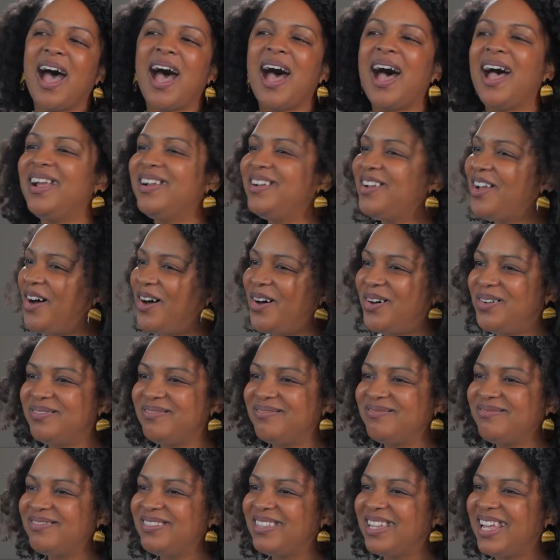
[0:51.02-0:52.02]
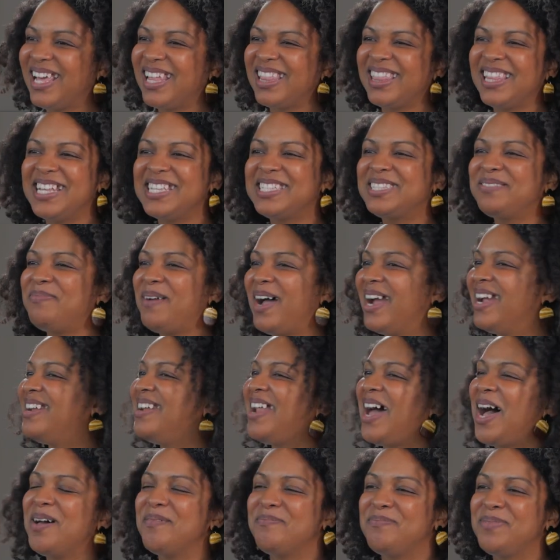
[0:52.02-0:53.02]
I know this might
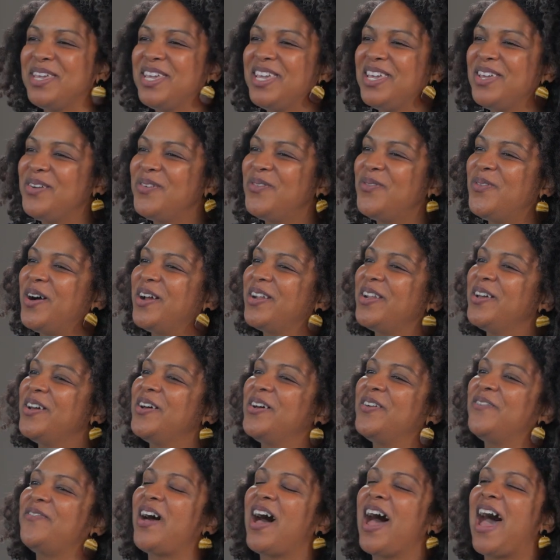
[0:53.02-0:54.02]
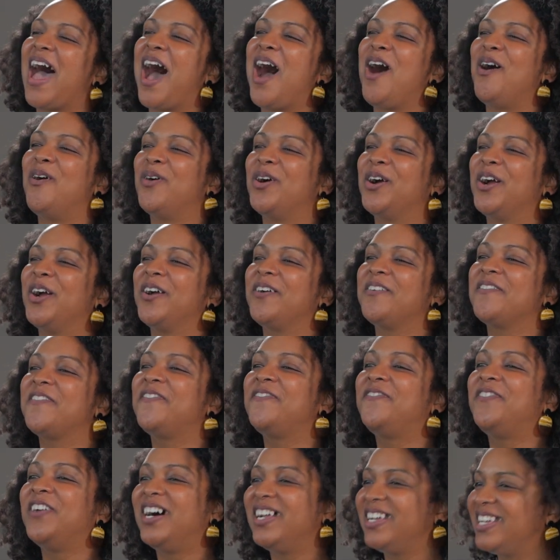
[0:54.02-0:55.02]
not be one of our
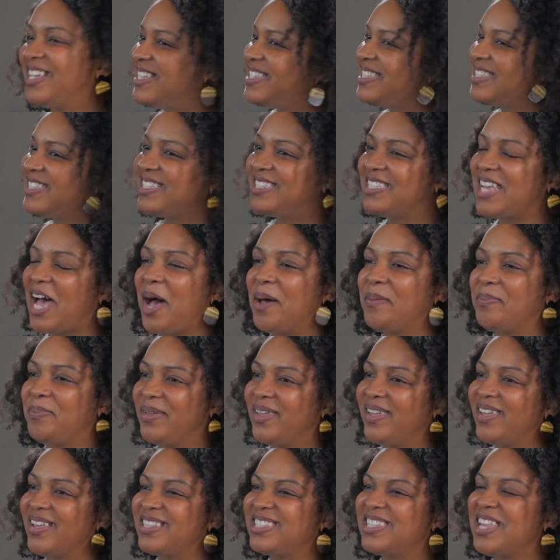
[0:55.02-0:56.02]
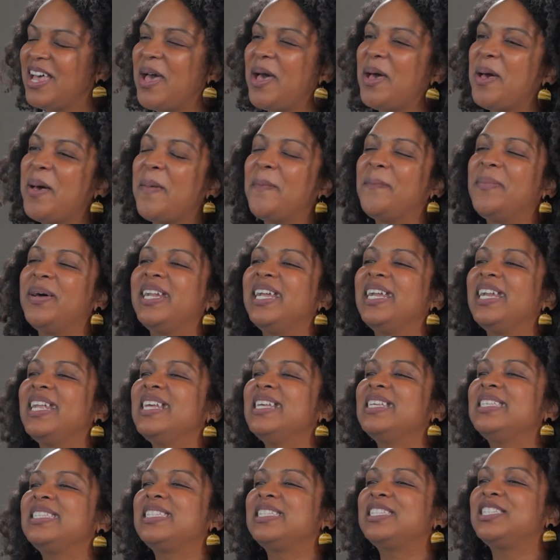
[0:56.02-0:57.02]
funnest topics, but it
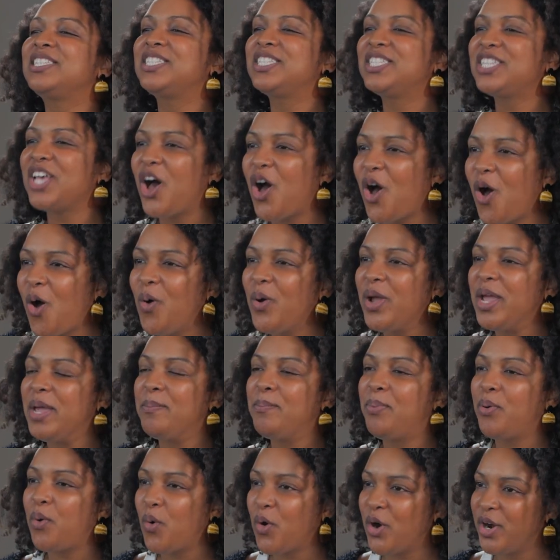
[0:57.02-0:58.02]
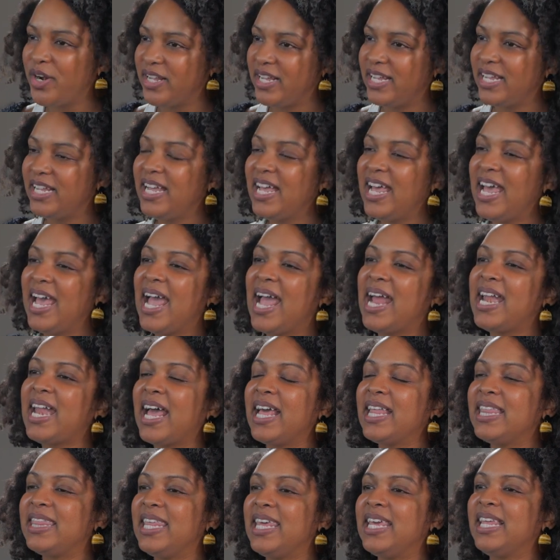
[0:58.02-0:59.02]
is so important. And
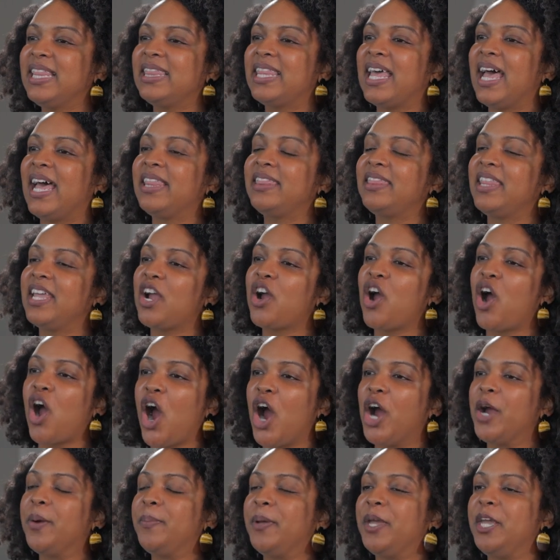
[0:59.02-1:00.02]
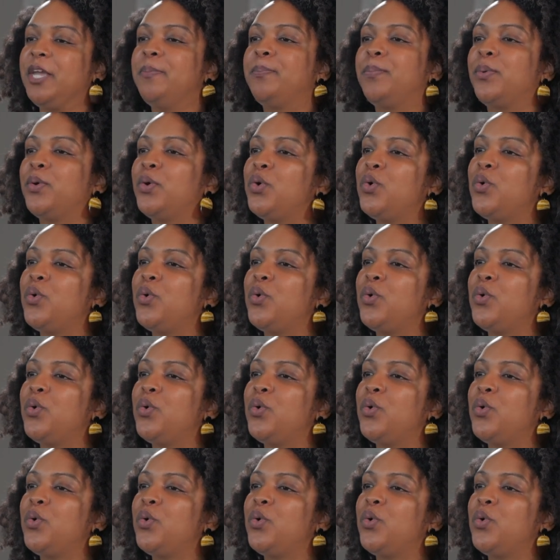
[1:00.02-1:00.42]
I think that there are people